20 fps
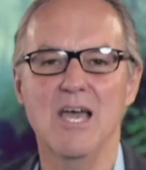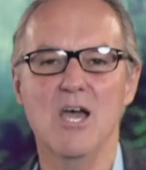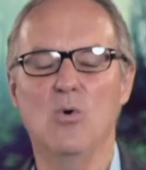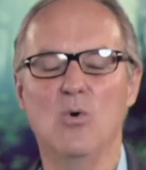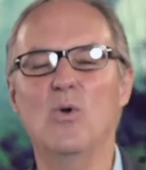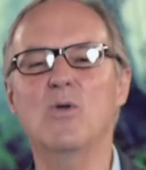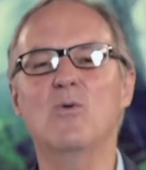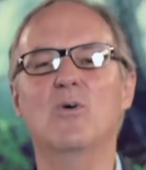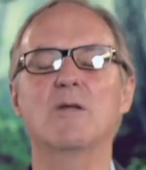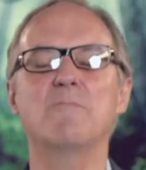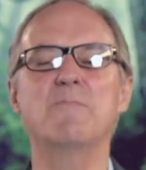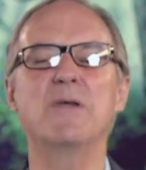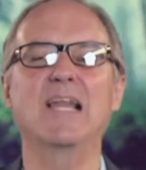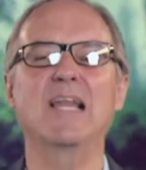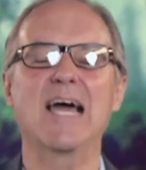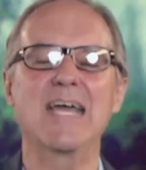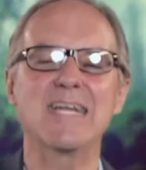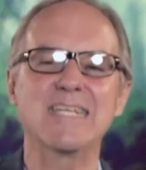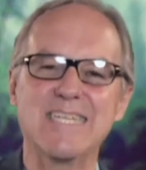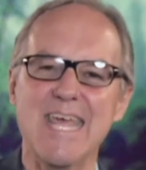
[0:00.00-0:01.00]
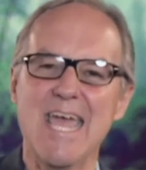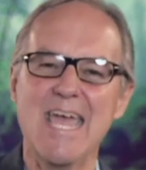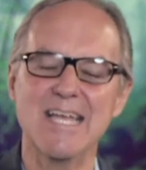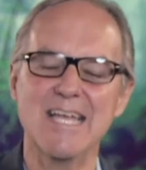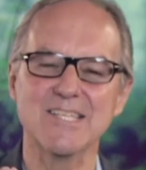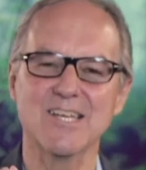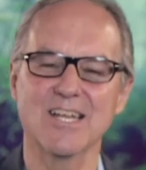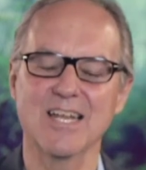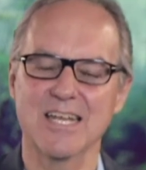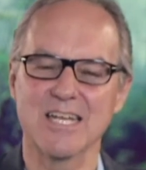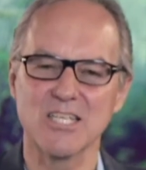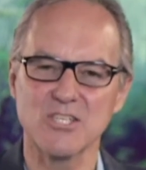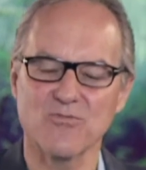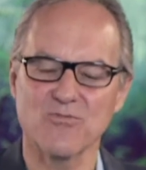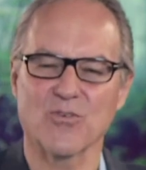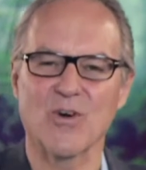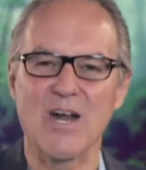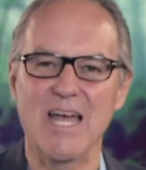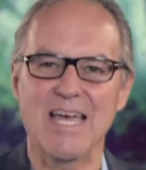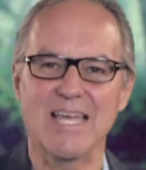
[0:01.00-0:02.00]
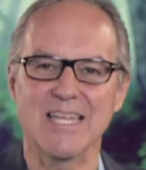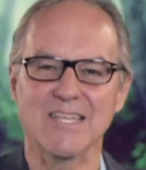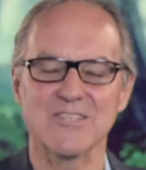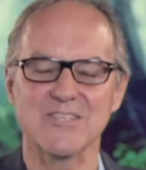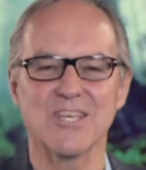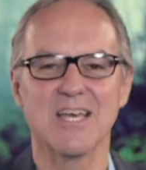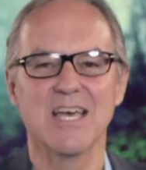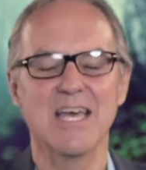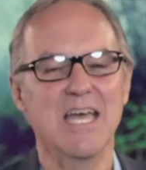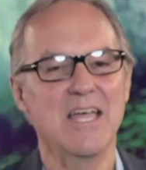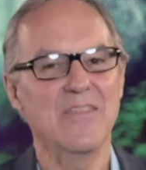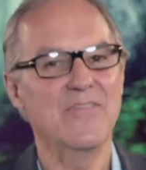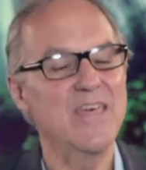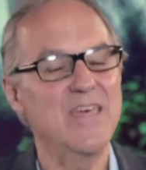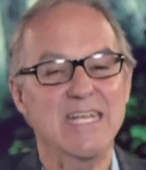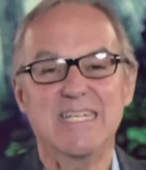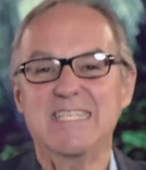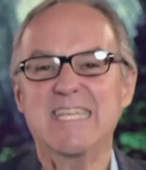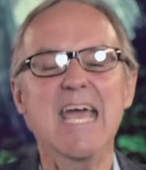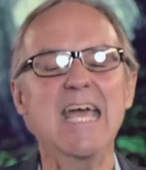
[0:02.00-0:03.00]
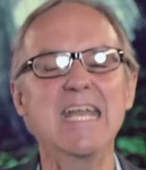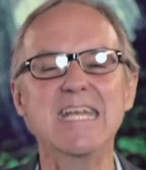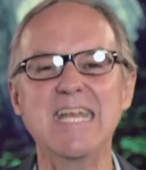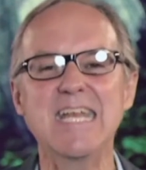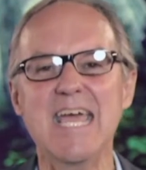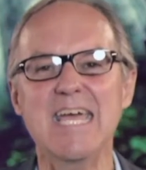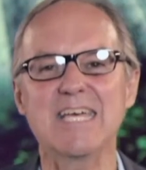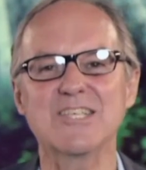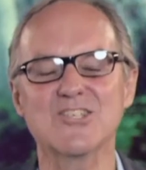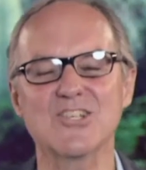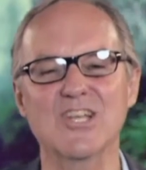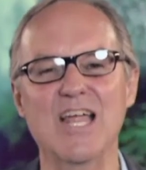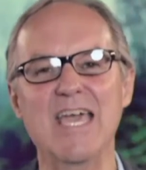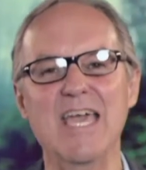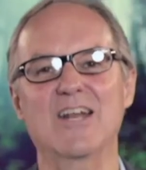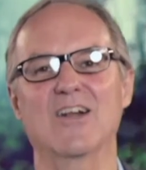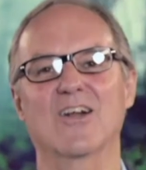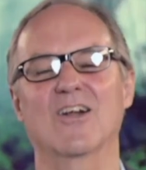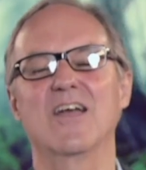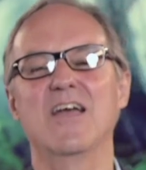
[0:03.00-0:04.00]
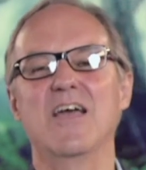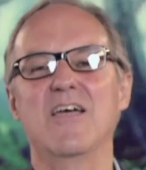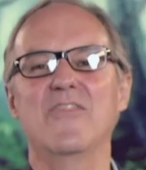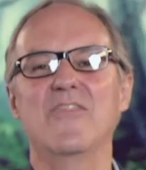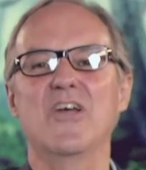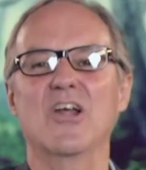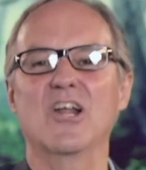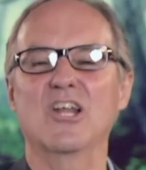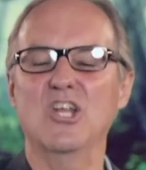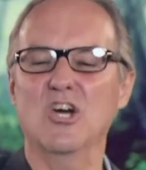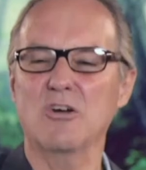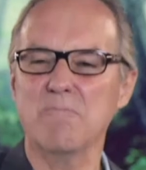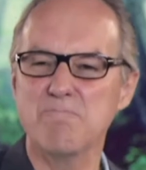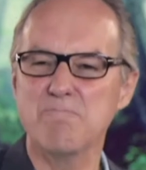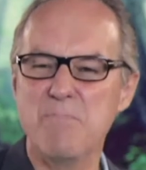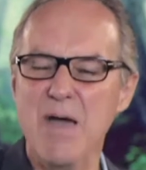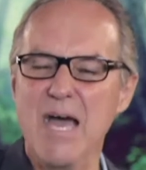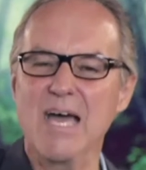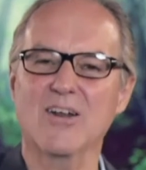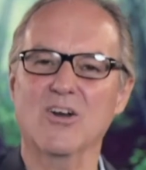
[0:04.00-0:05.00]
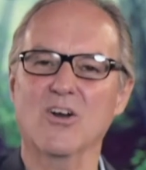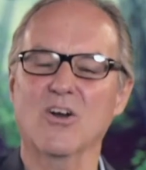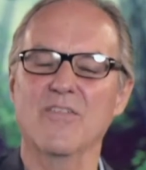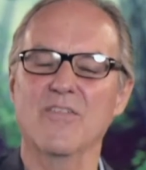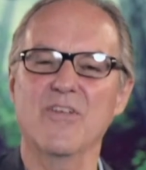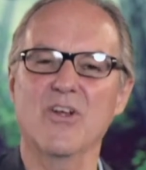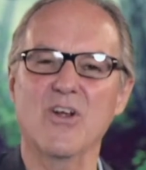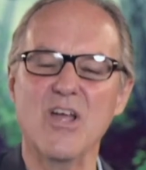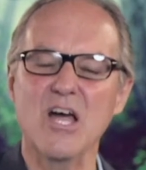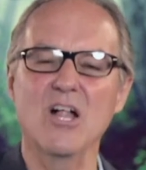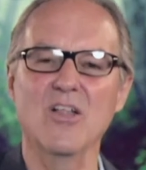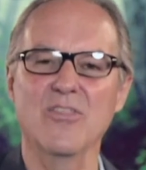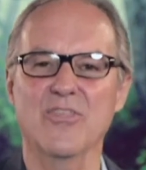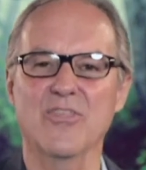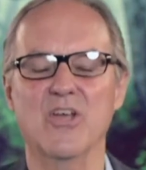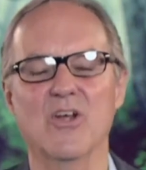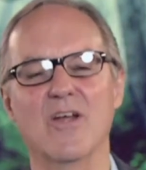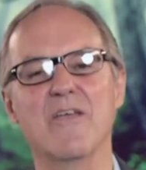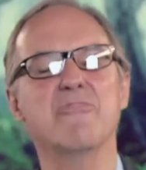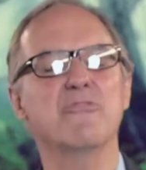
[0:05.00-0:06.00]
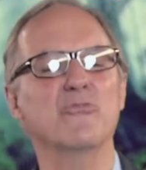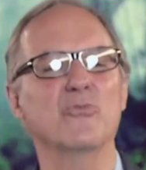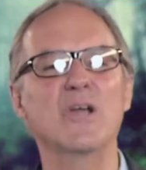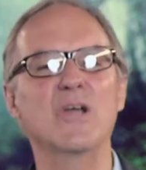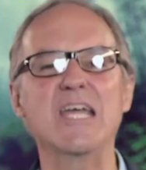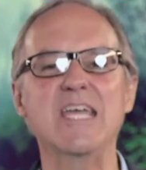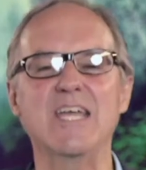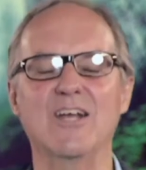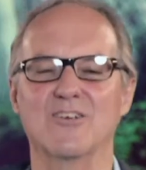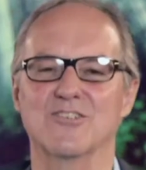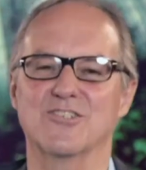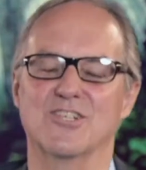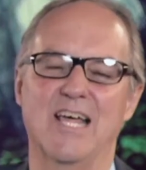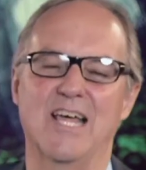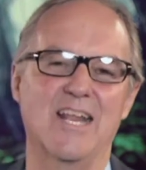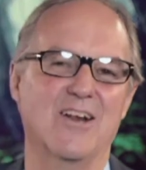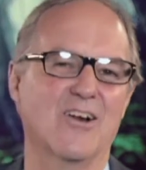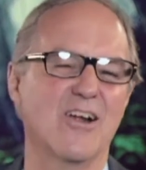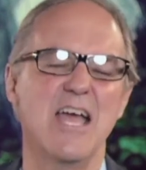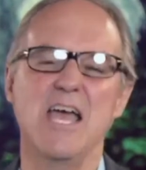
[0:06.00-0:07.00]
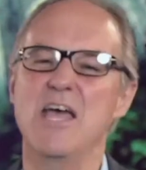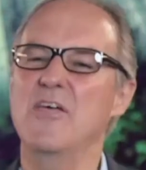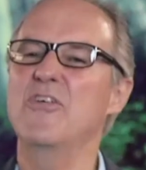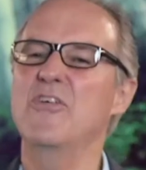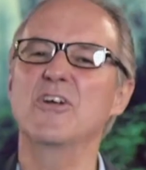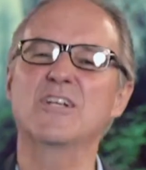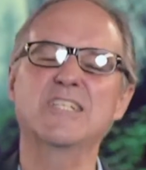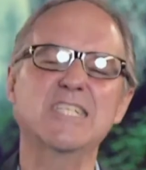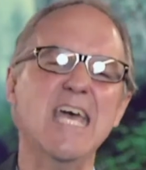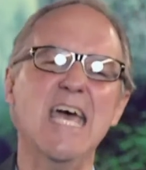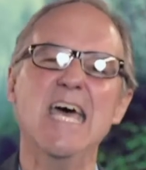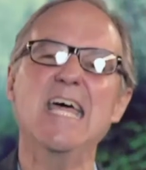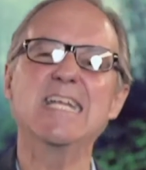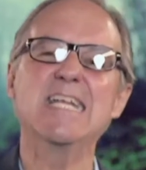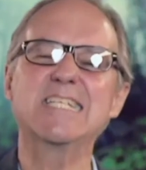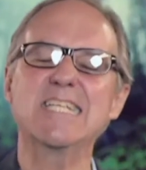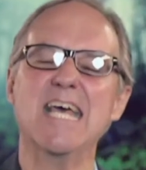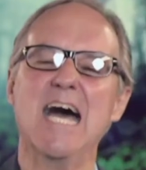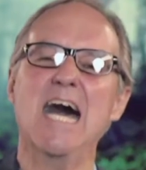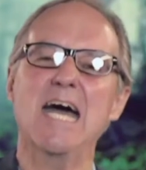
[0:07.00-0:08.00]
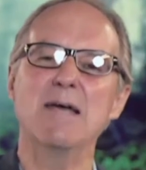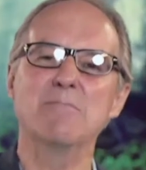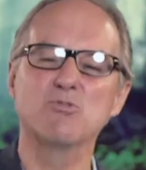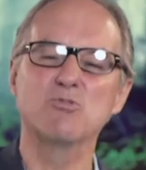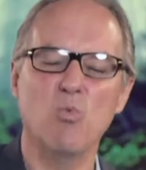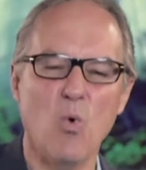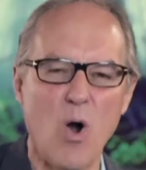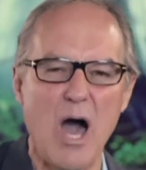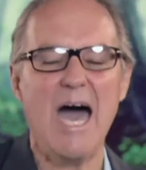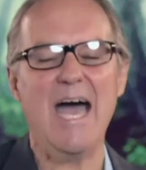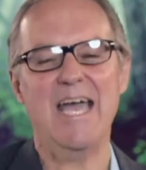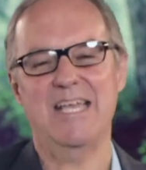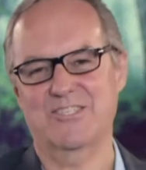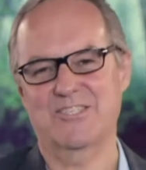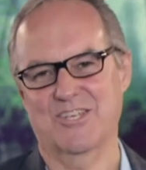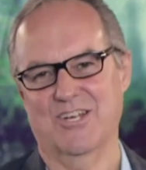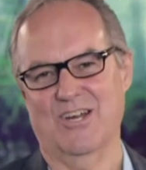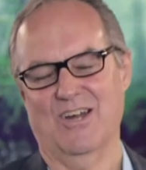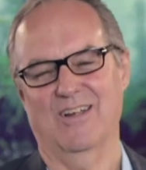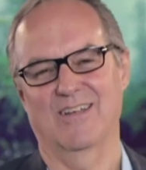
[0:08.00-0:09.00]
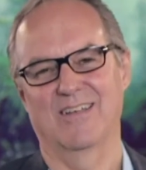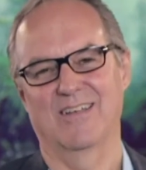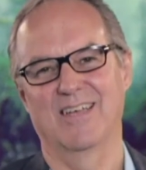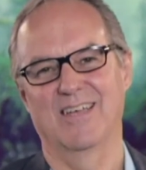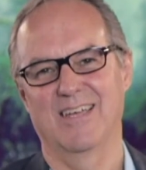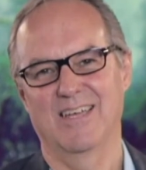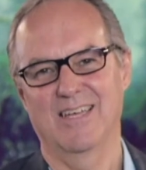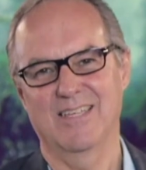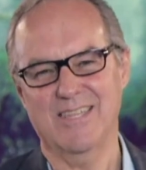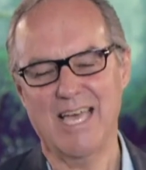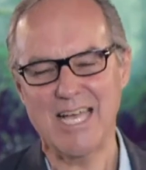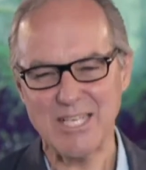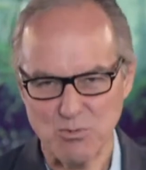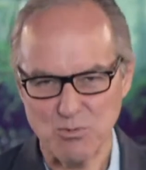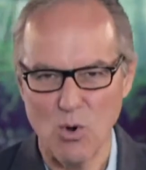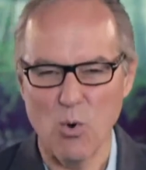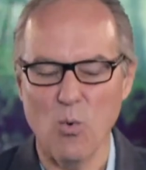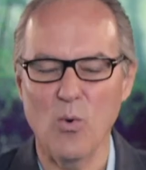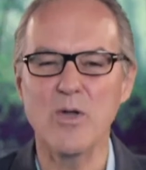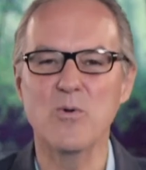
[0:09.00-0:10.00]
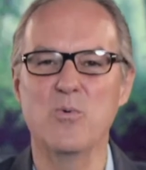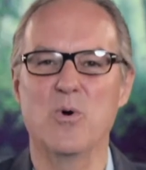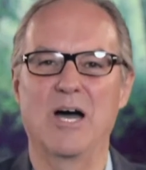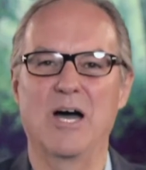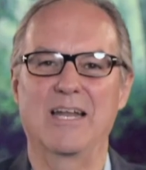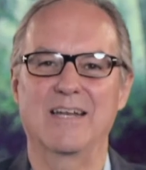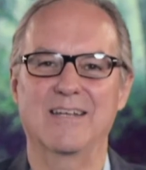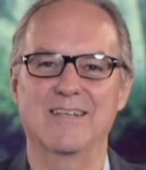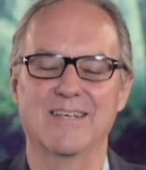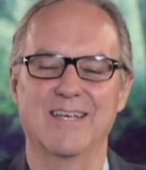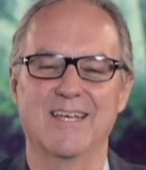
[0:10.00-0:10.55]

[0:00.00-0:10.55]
We want to be like Daniel and his friends, that 10 days later, they look better and they're healthier, and 3 years later, they're 10 times wiser. That's what we want.